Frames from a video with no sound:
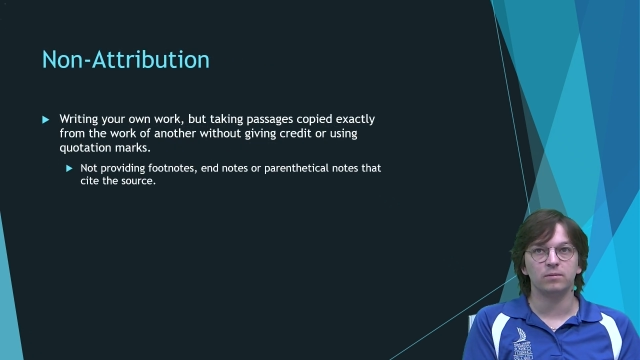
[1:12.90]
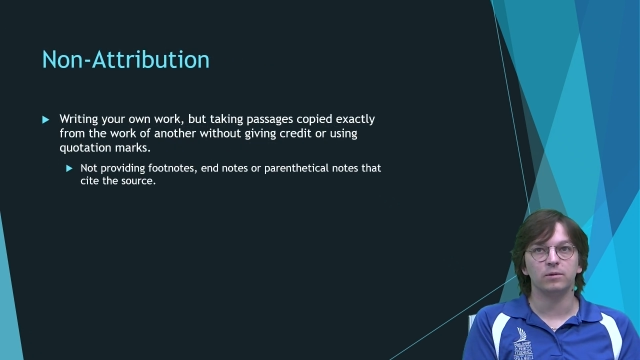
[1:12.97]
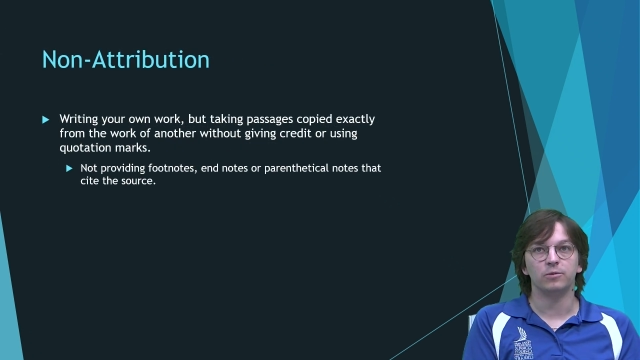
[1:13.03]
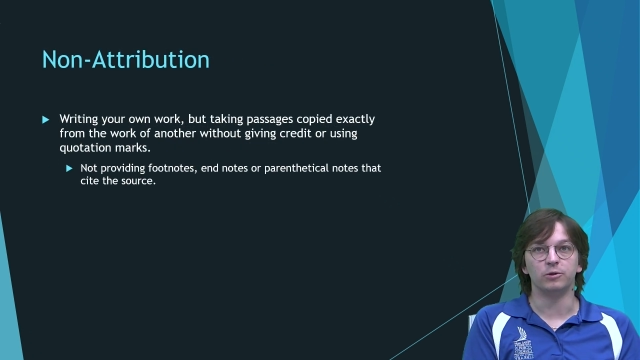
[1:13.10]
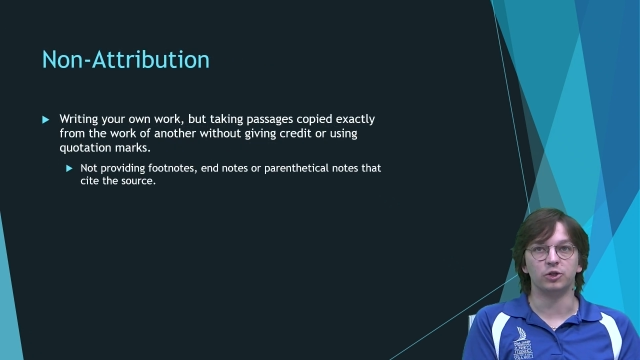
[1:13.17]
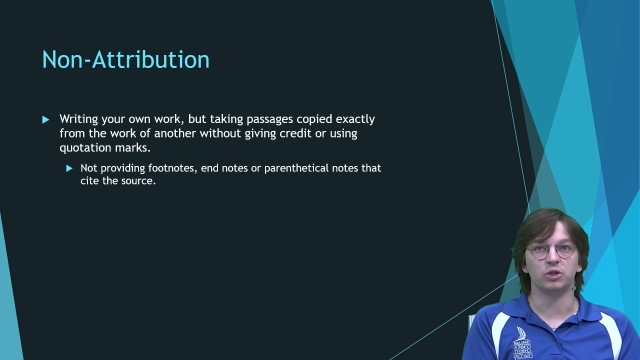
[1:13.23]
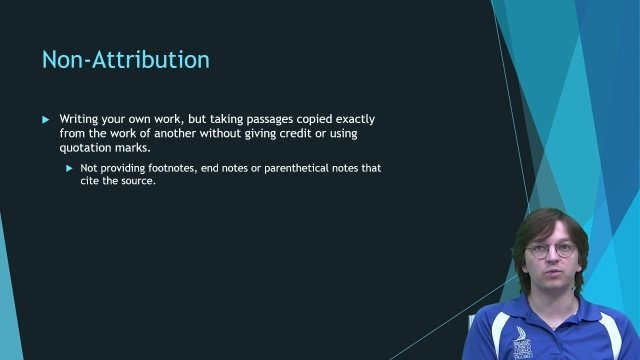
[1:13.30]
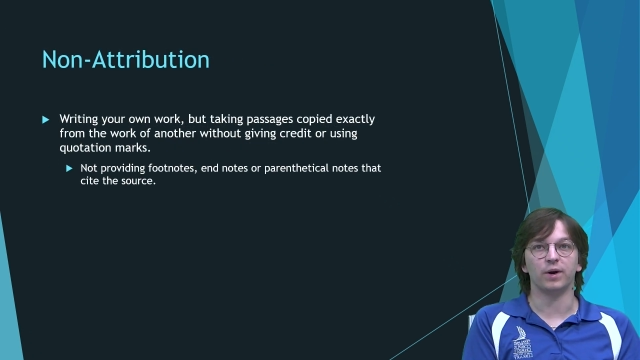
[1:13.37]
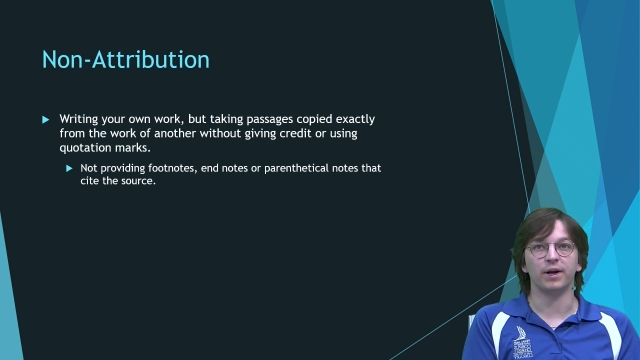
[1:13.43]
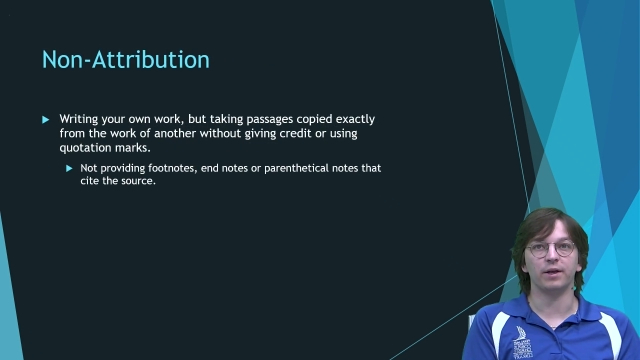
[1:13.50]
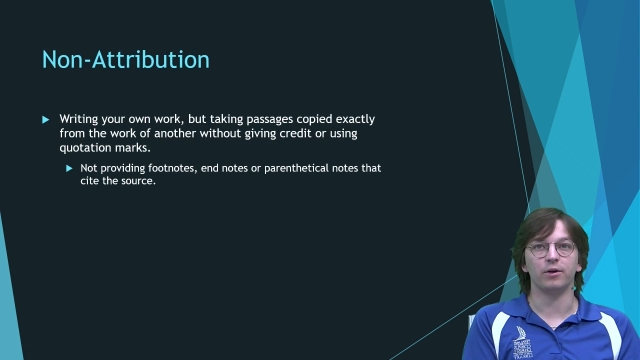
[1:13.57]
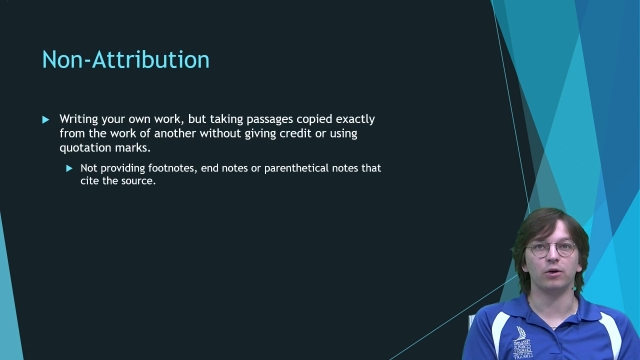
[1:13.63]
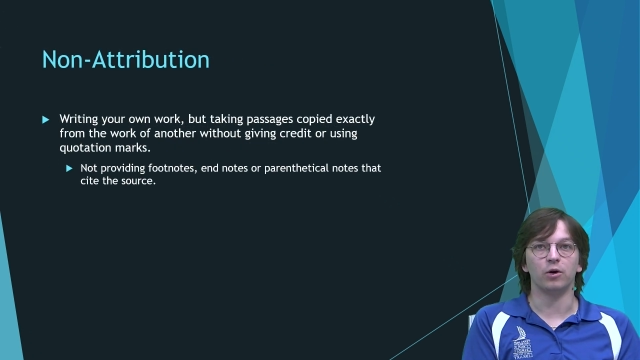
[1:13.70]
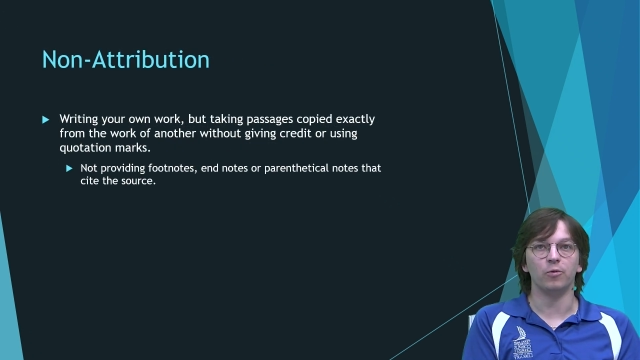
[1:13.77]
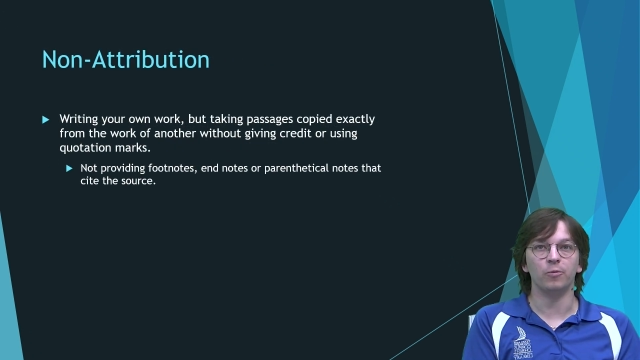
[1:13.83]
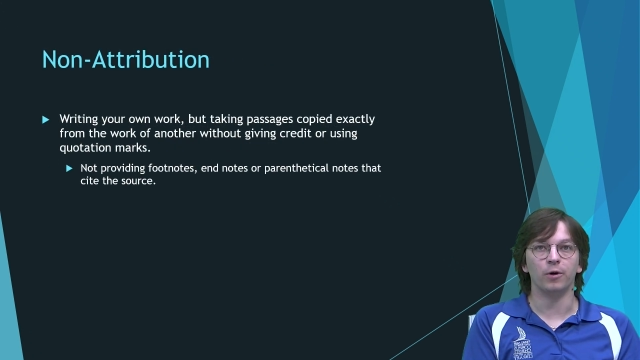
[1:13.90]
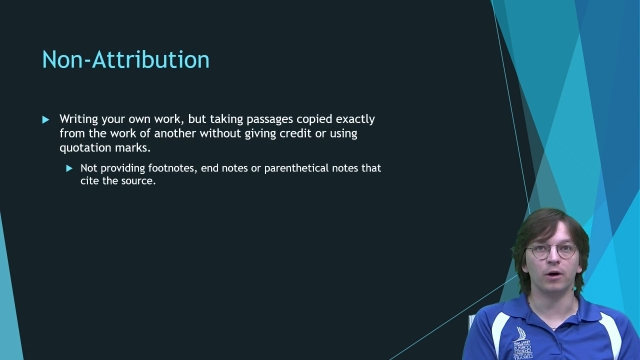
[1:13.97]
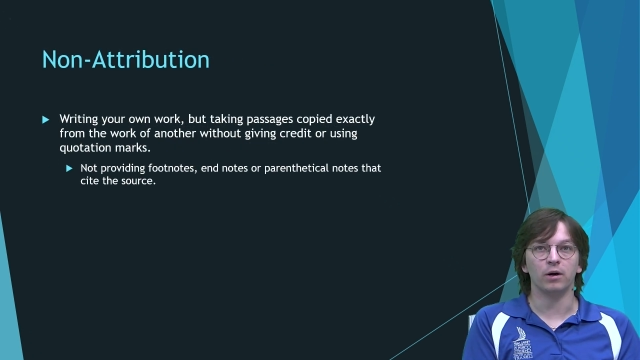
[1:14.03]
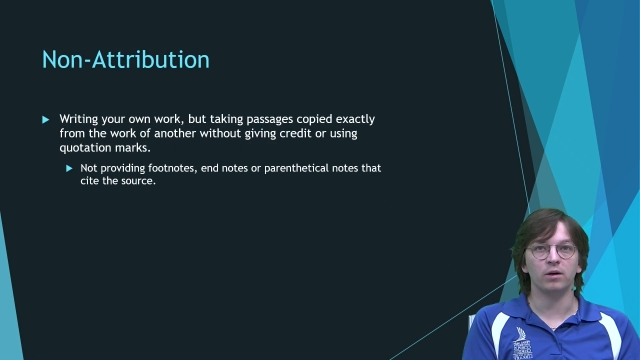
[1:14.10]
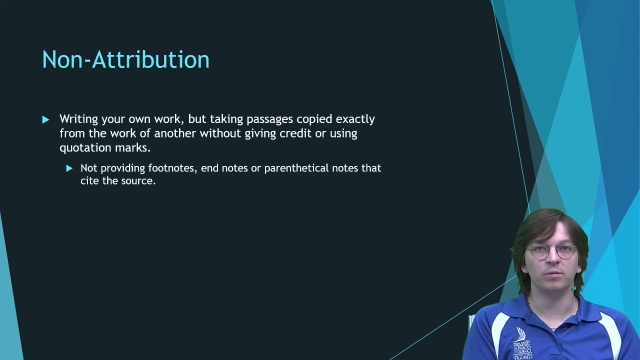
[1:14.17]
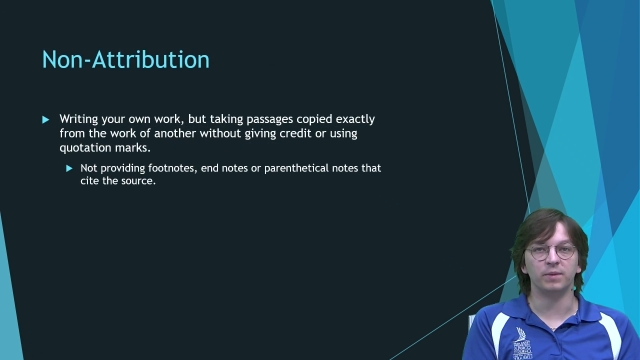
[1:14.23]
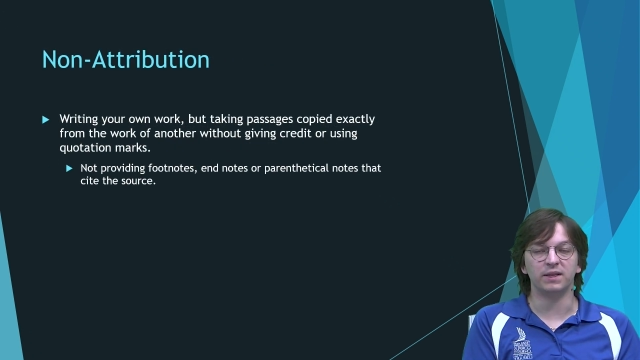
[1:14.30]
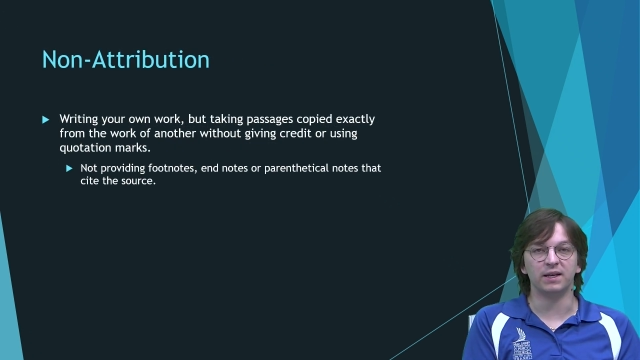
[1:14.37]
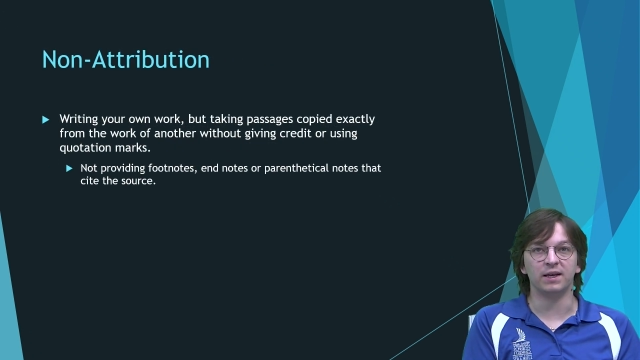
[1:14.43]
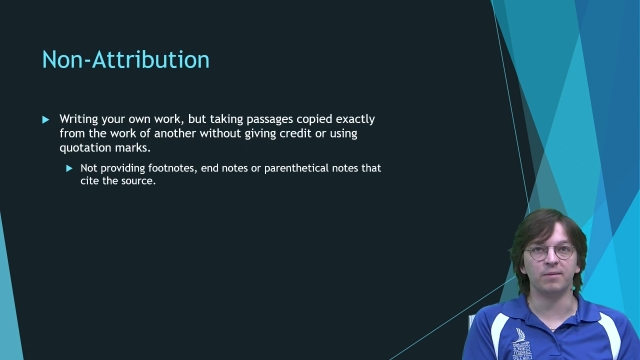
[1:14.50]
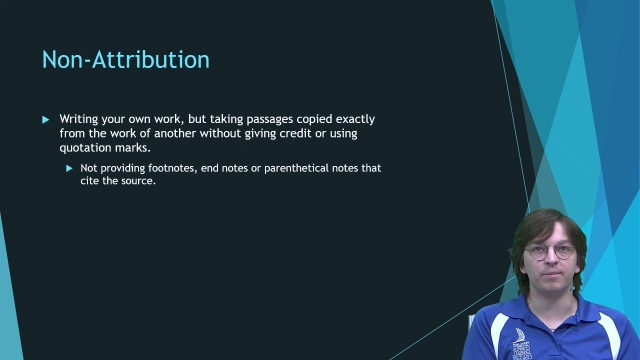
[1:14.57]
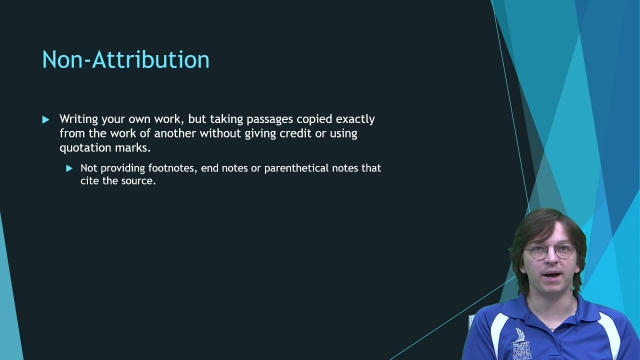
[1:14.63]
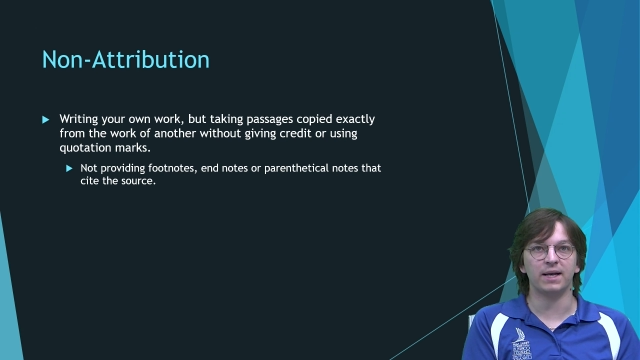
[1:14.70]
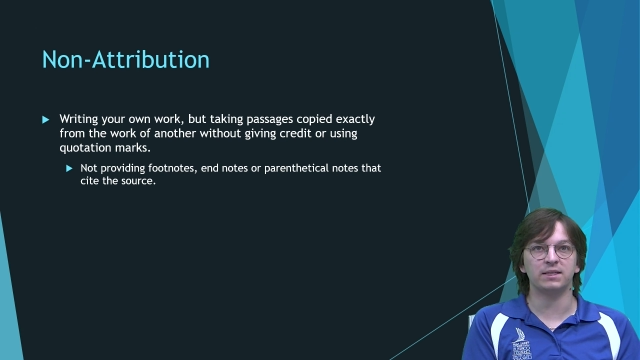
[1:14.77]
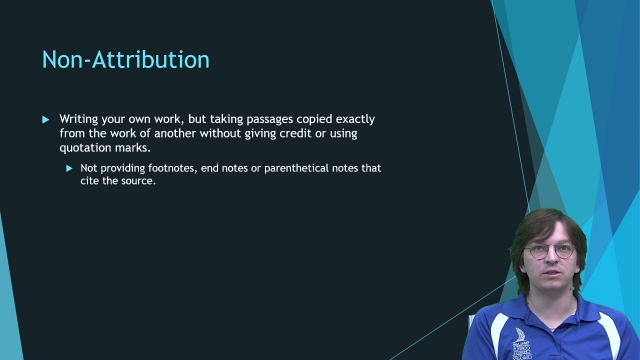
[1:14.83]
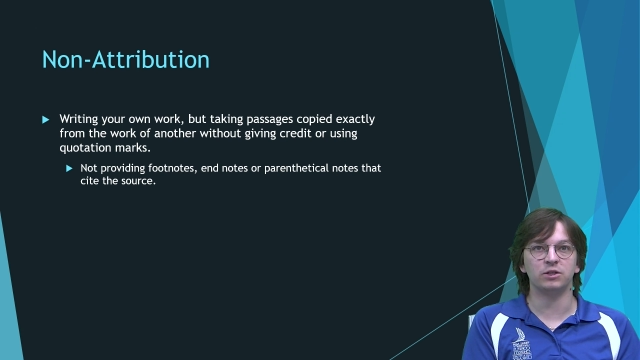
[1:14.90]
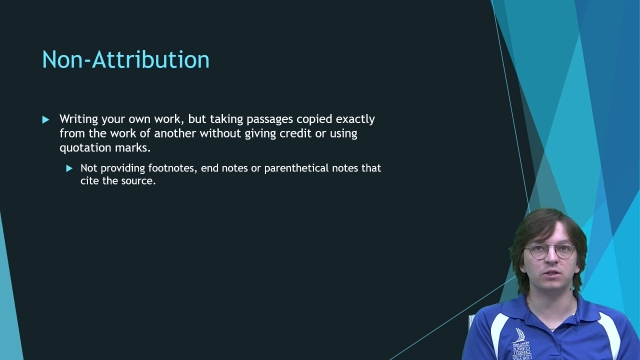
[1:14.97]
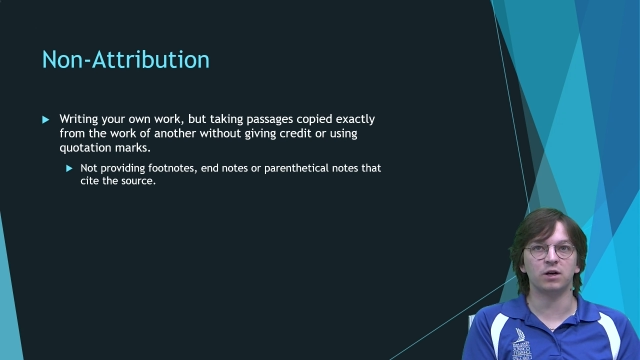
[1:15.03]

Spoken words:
which is writing your own work by taking passages